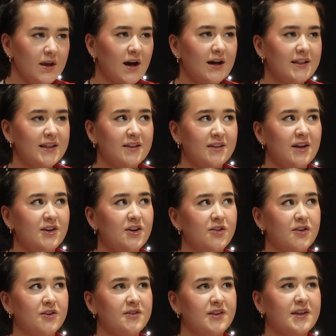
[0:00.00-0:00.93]
And then
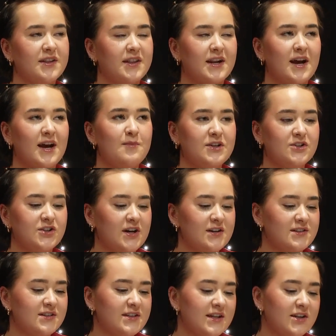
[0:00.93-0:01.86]
another thing that I'm
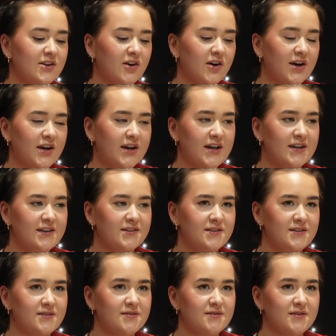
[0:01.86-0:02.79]
interested in now
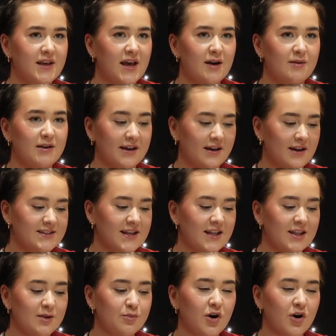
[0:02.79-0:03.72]
is, like I
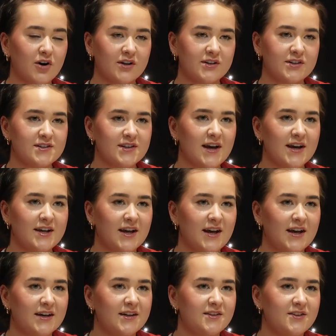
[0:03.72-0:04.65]
said, the product design
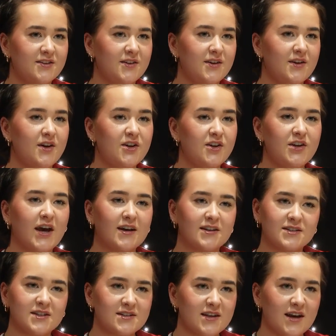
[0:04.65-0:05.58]
and
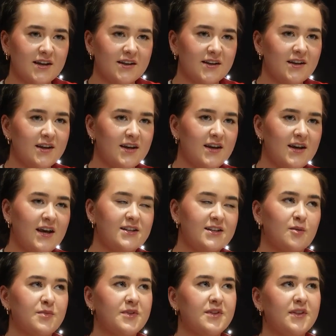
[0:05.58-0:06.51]
UX design.
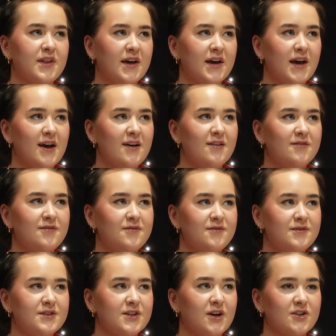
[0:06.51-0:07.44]
It's something that
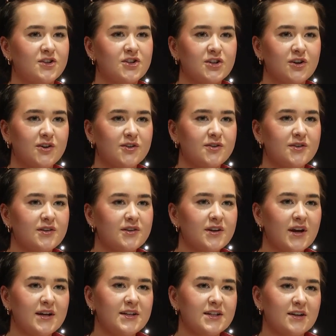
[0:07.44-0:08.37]
I've touched on
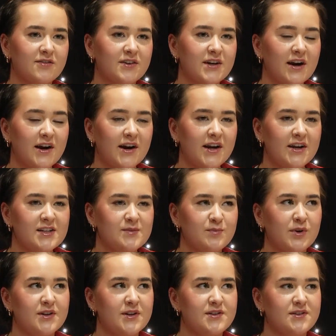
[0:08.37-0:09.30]
in different areas,
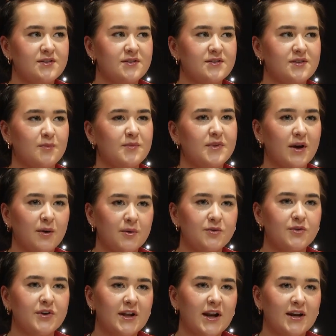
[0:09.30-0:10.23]
but it's something that I
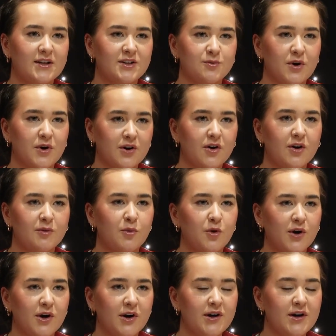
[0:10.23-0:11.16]
would really like to work on
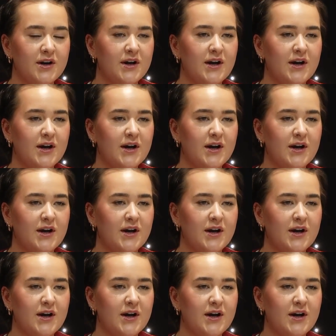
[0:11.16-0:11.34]
more.